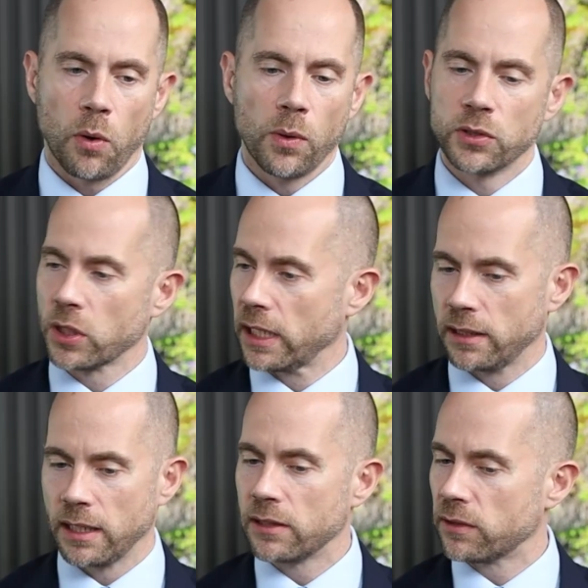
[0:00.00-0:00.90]
always look at
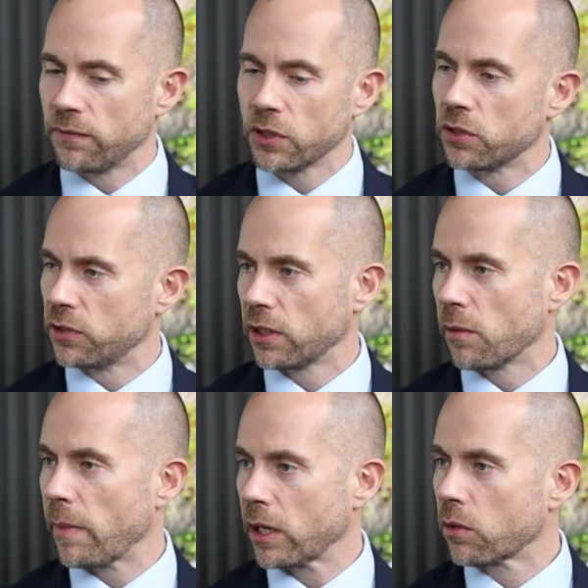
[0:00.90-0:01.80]
the insufficiency of the
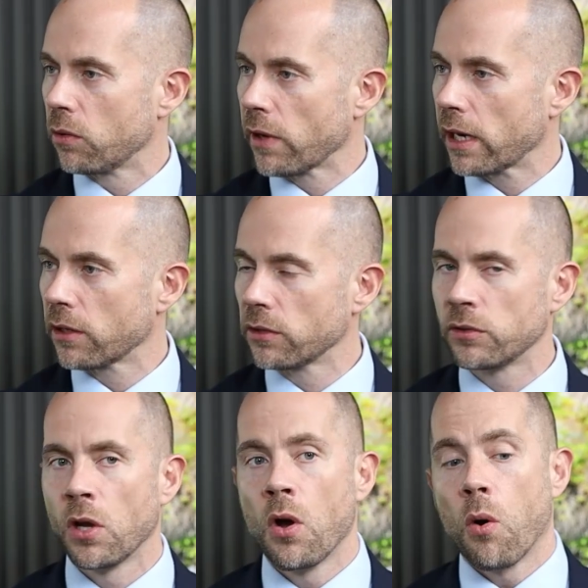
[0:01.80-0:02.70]
medical records,
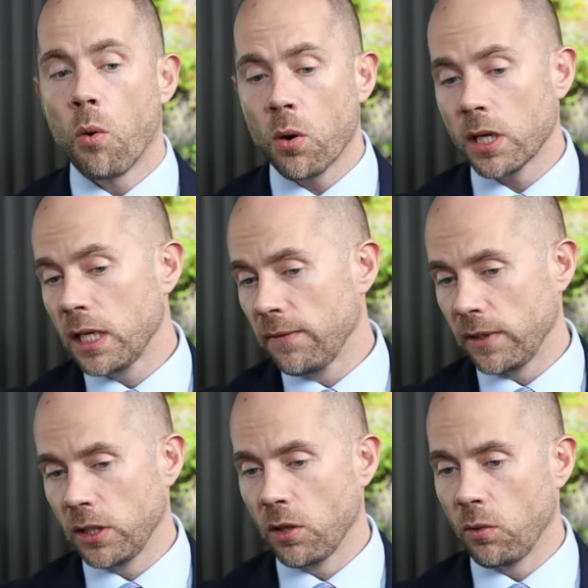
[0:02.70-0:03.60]
or even,